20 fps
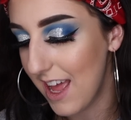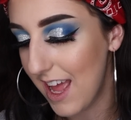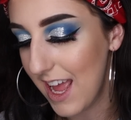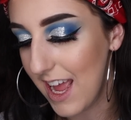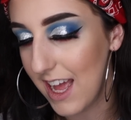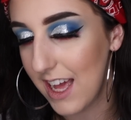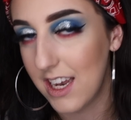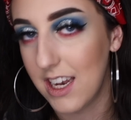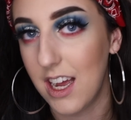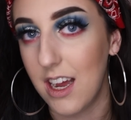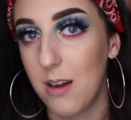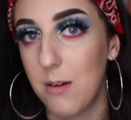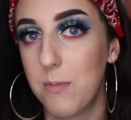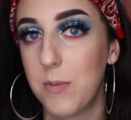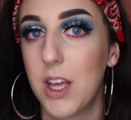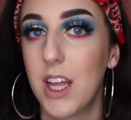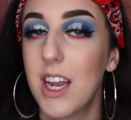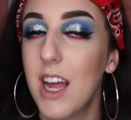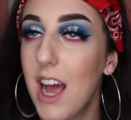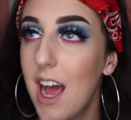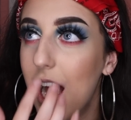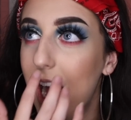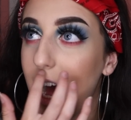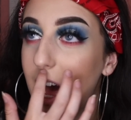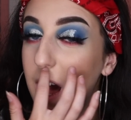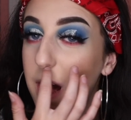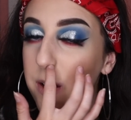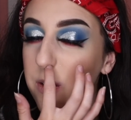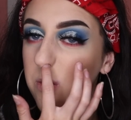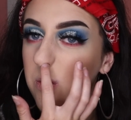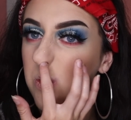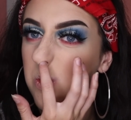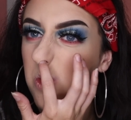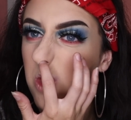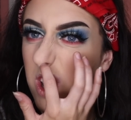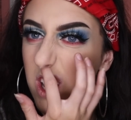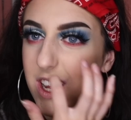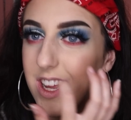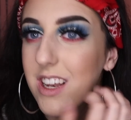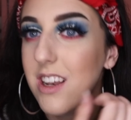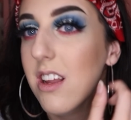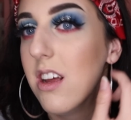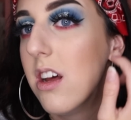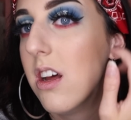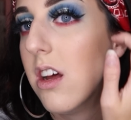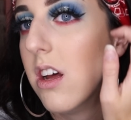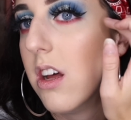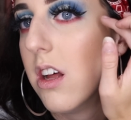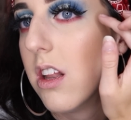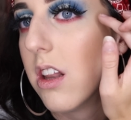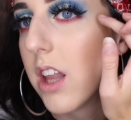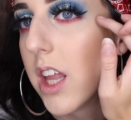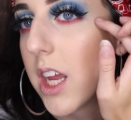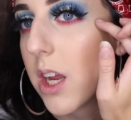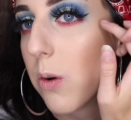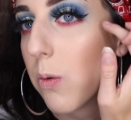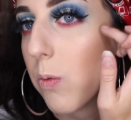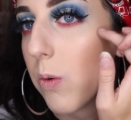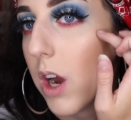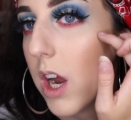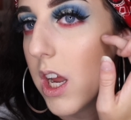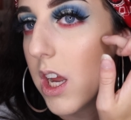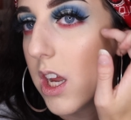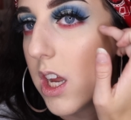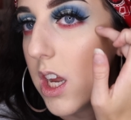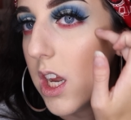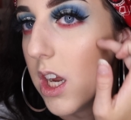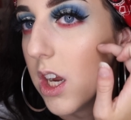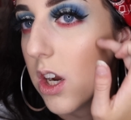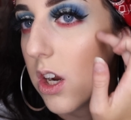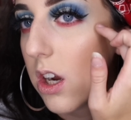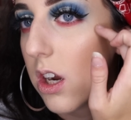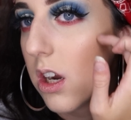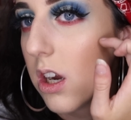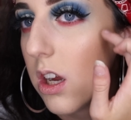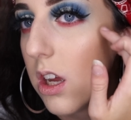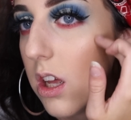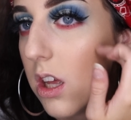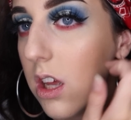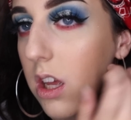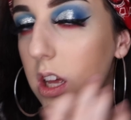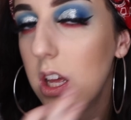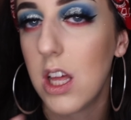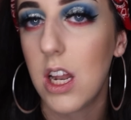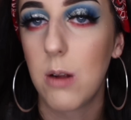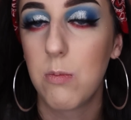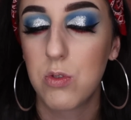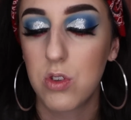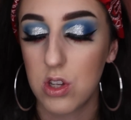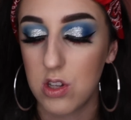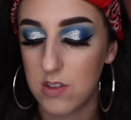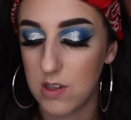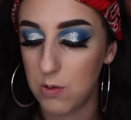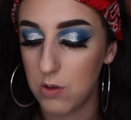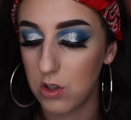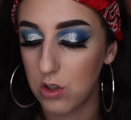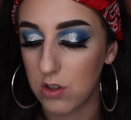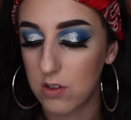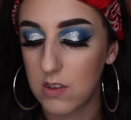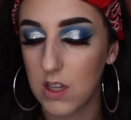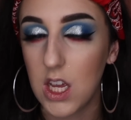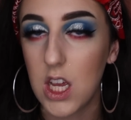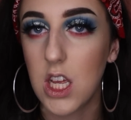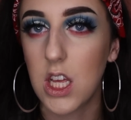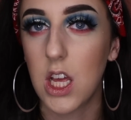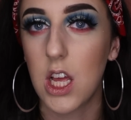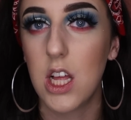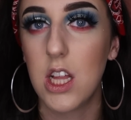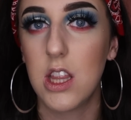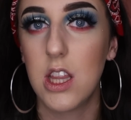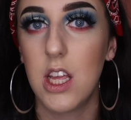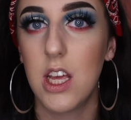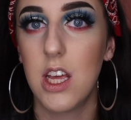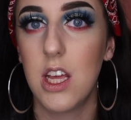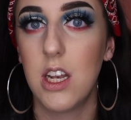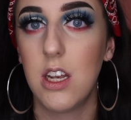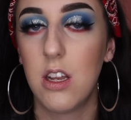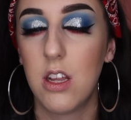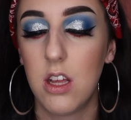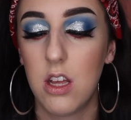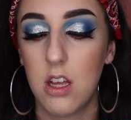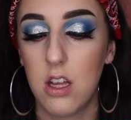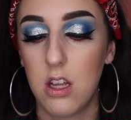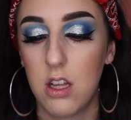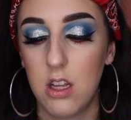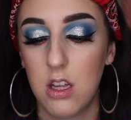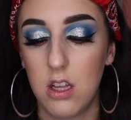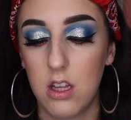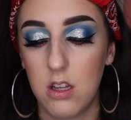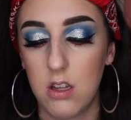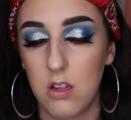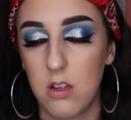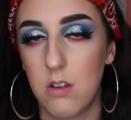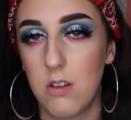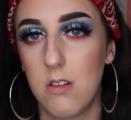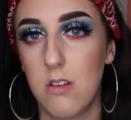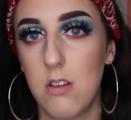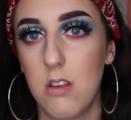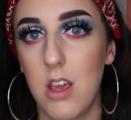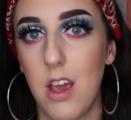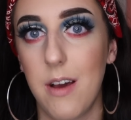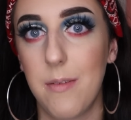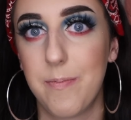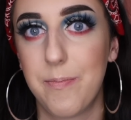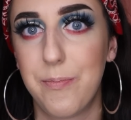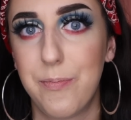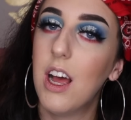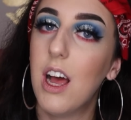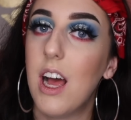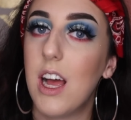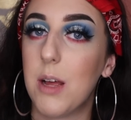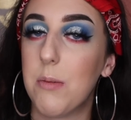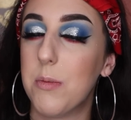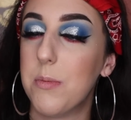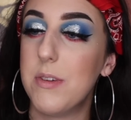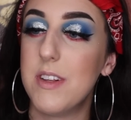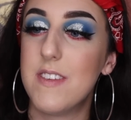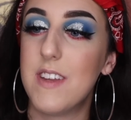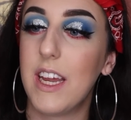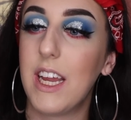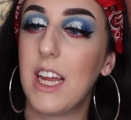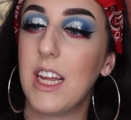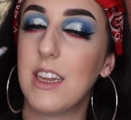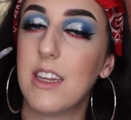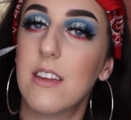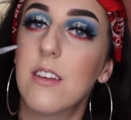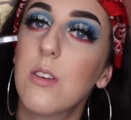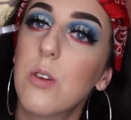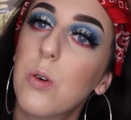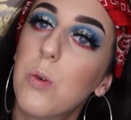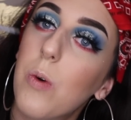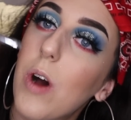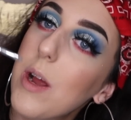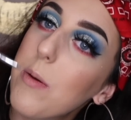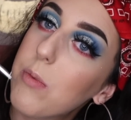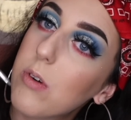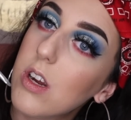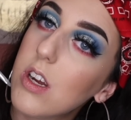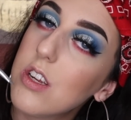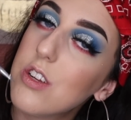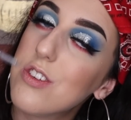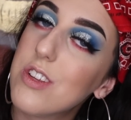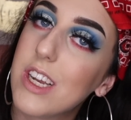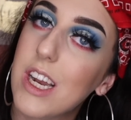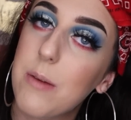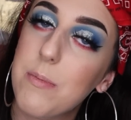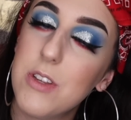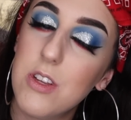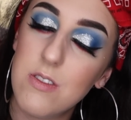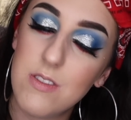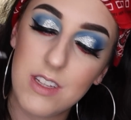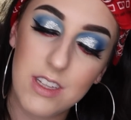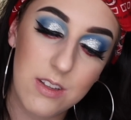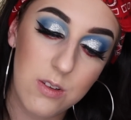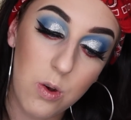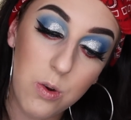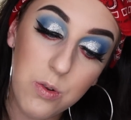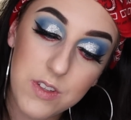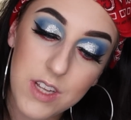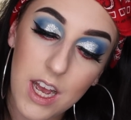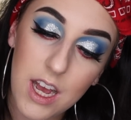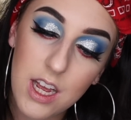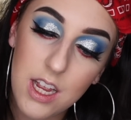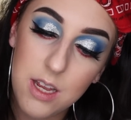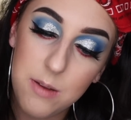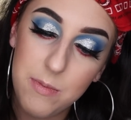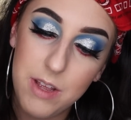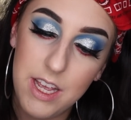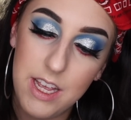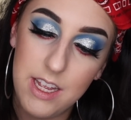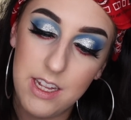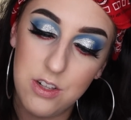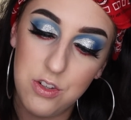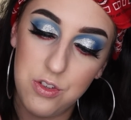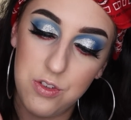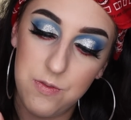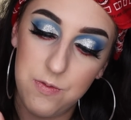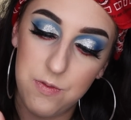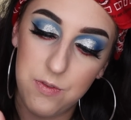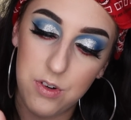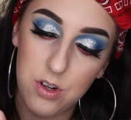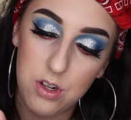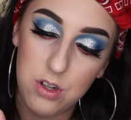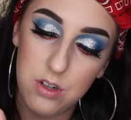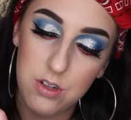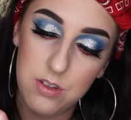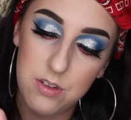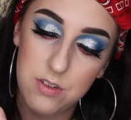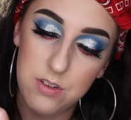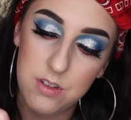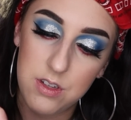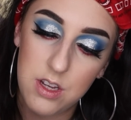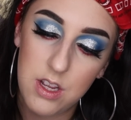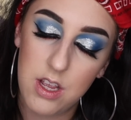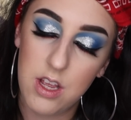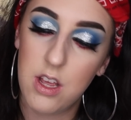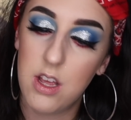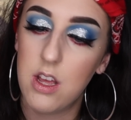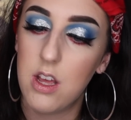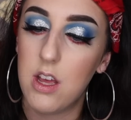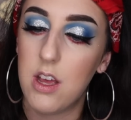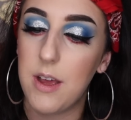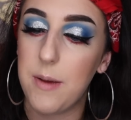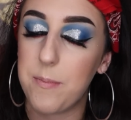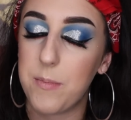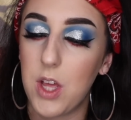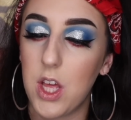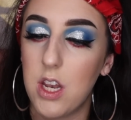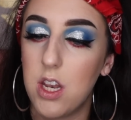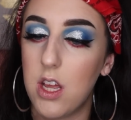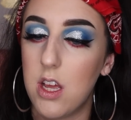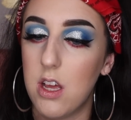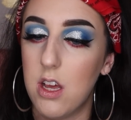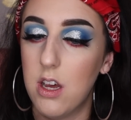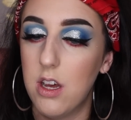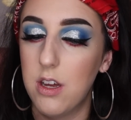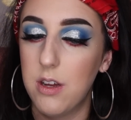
And I'm gonna add one like right here, and I'm just gonna see what it looks like. And then yeah, I'm gonna be taking this little white brush that I've been using this whole time, and first I'm gonna